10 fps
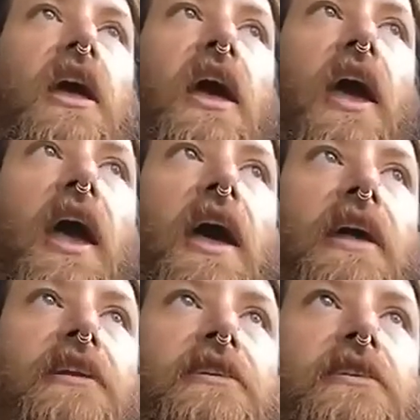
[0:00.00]

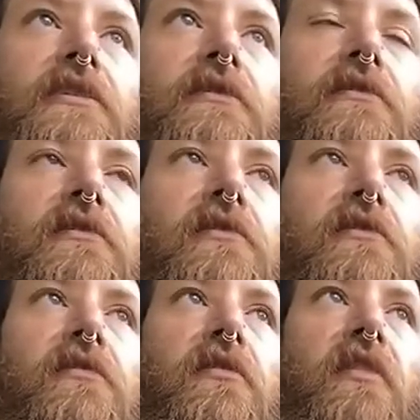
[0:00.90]
And
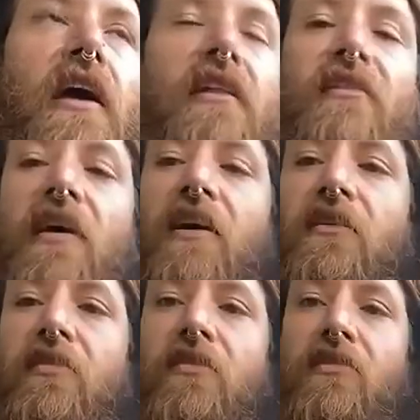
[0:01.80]
that said,
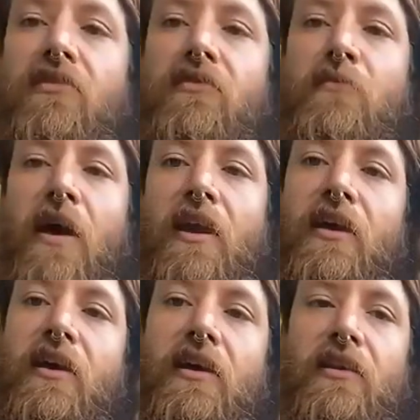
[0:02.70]
the Zoom
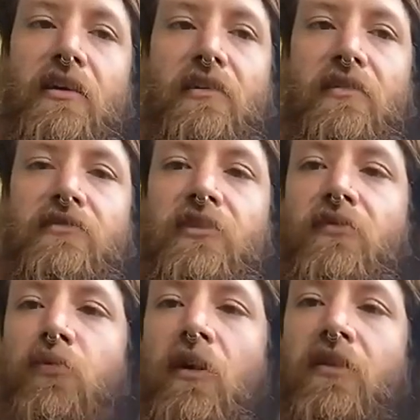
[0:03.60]
etiquette is just
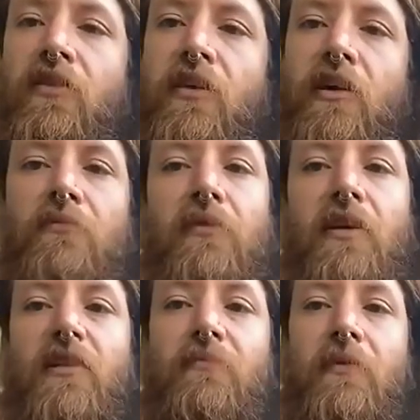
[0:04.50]
one thing.
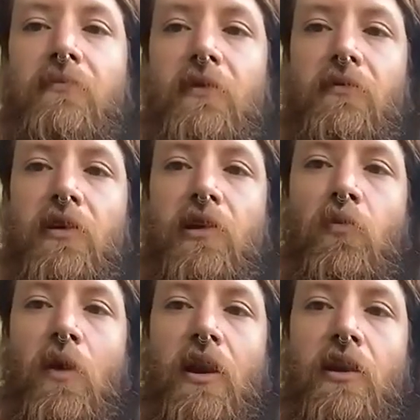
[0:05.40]
Please be muted
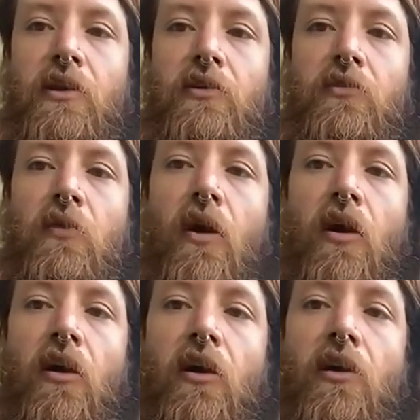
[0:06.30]
when you
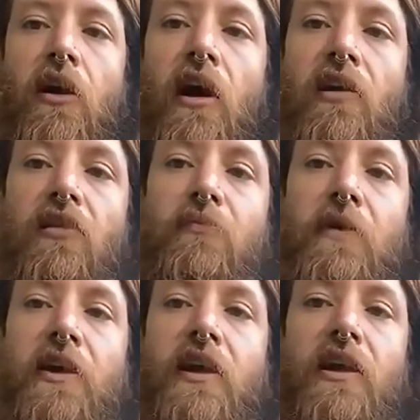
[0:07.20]
are not
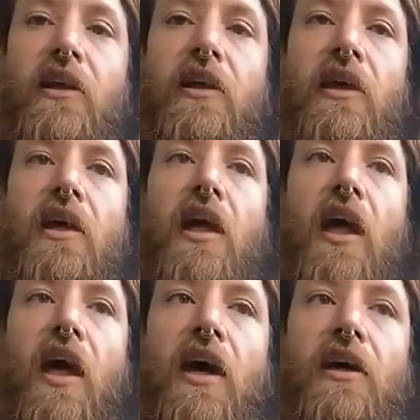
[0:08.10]
speaking
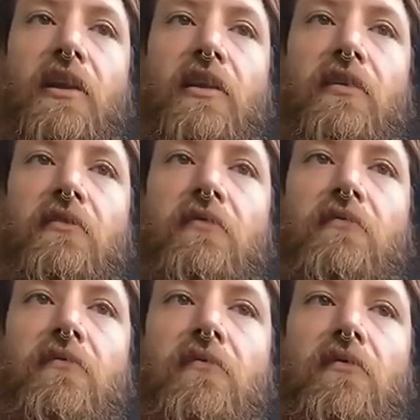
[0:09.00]
and
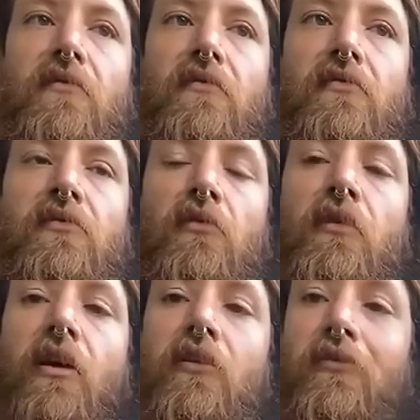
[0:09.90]
don't
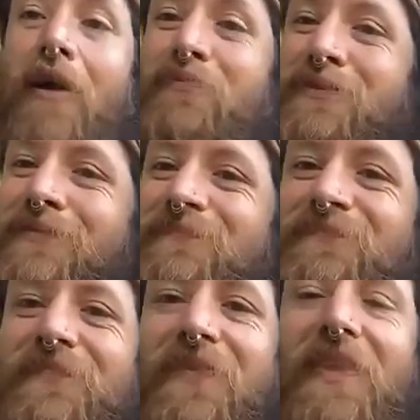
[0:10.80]
interrupt.
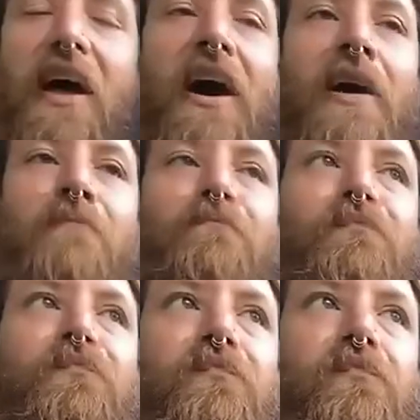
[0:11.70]
Um,
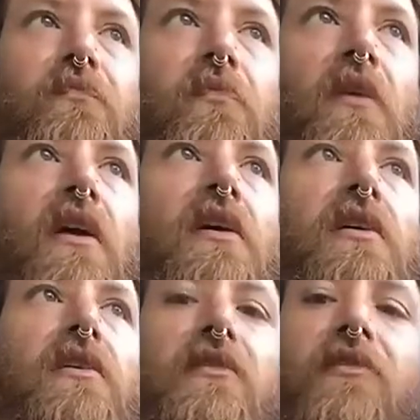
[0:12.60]

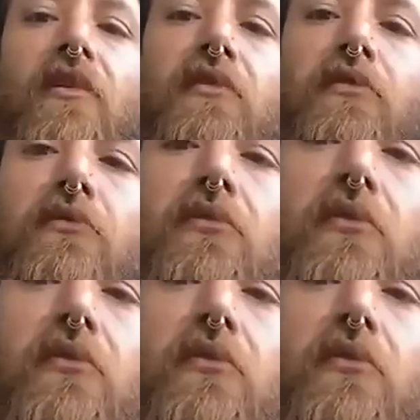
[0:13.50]
so,